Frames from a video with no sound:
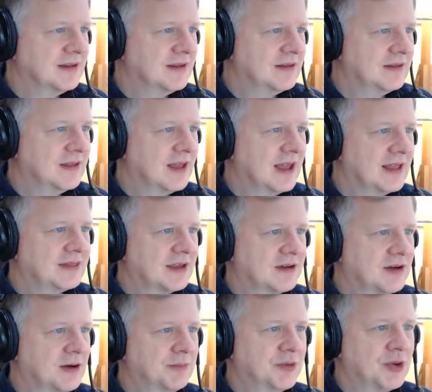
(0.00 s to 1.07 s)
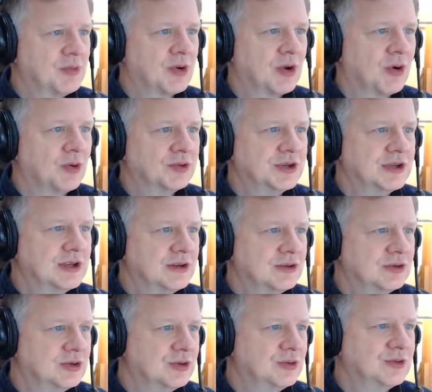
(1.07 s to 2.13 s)
that the company would only
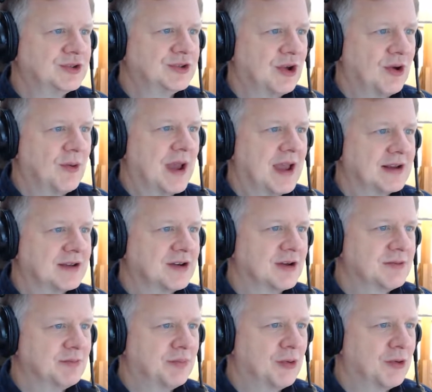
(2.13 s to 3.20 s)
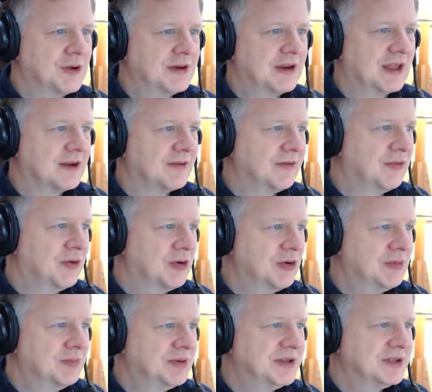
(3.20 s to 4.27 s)
do so at gunpoint and
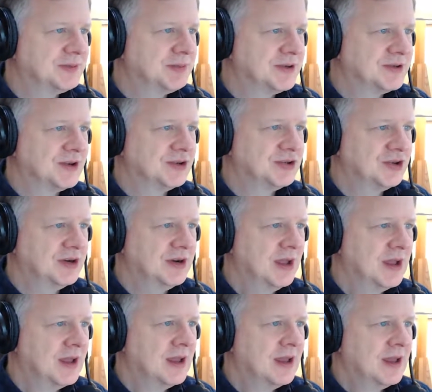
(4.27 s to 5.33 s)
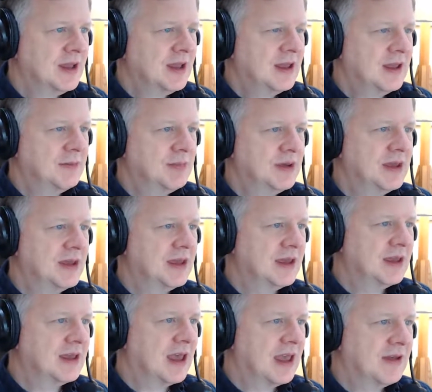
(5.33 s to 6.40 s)
affirmed his position in
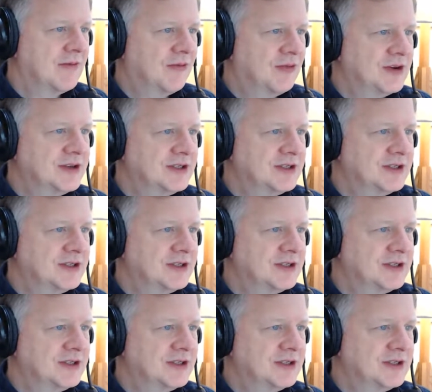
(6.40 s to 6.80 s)
being a free